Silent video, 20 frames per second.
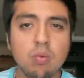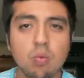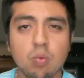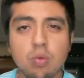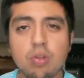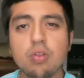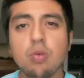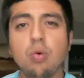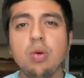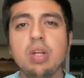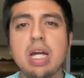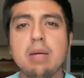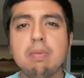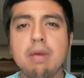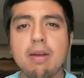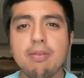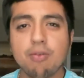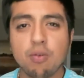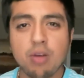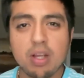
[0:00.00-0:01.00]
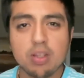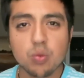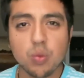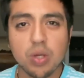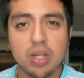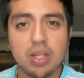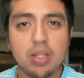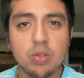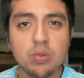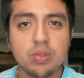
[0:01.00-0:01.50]
What is going on, my friends?
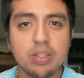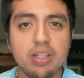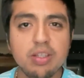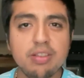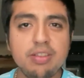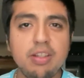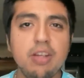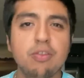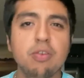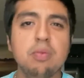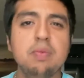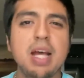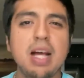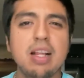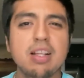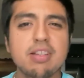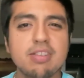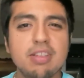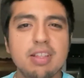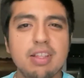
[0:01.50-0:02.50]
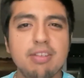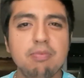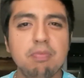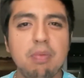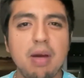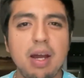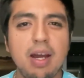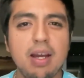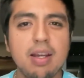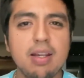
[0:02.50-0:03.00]
Rogelio Diaz here from Knowledge to Live
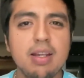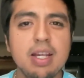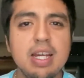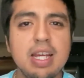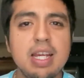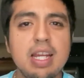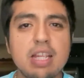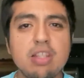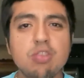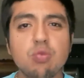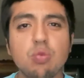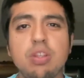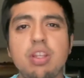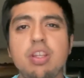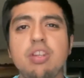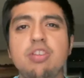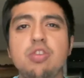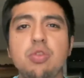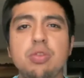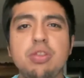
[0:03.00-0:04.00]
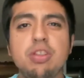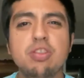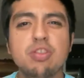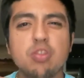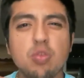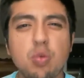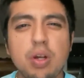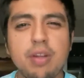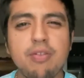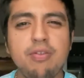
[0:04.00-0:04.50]
By, and I just wanted to shoot this
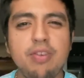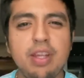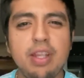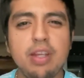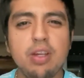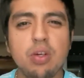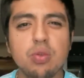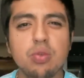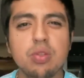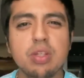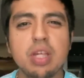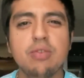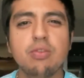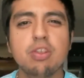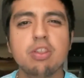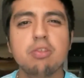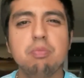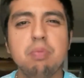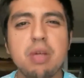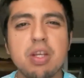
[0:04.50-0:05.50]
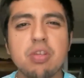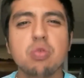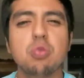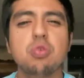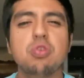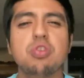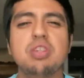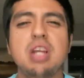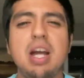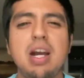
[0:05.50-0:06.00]
quick video to give a special
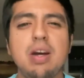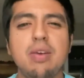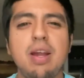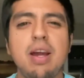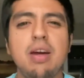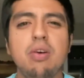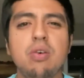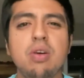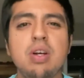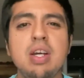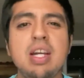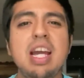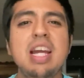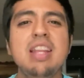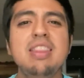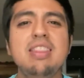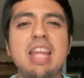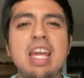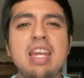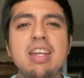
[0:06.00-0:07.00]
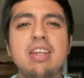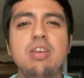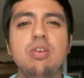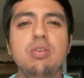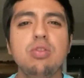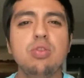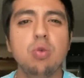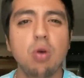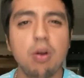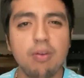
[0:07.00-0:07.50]
shout out and thank you
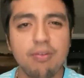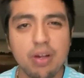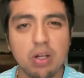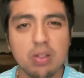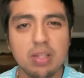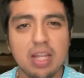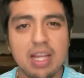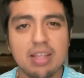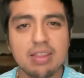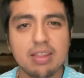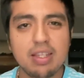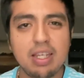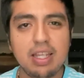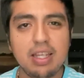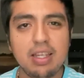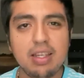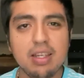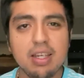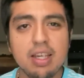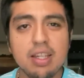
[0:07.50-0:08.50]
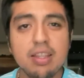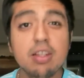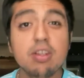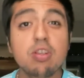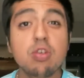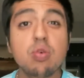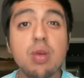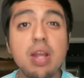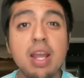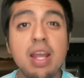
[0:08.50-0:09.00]
to Arvell Anthony, the
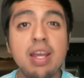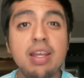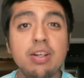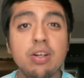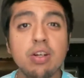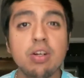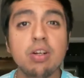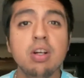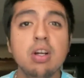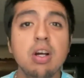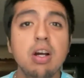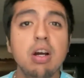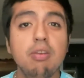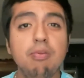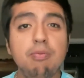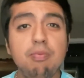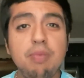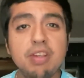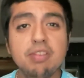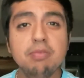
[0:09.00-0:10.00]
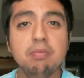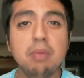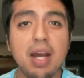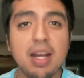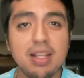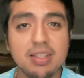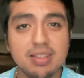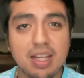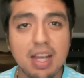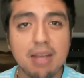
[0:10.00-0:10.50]
creator of
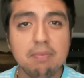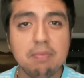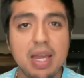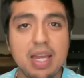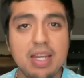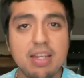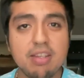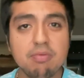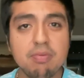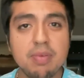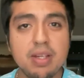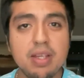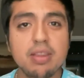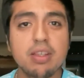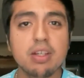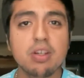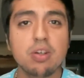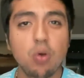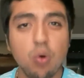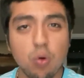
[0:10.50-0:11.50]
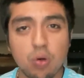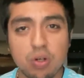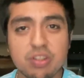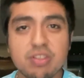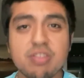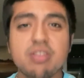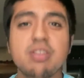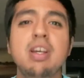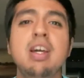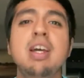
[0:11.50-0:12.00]
BizMind Time Management, the
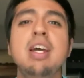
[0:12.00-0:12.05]
course.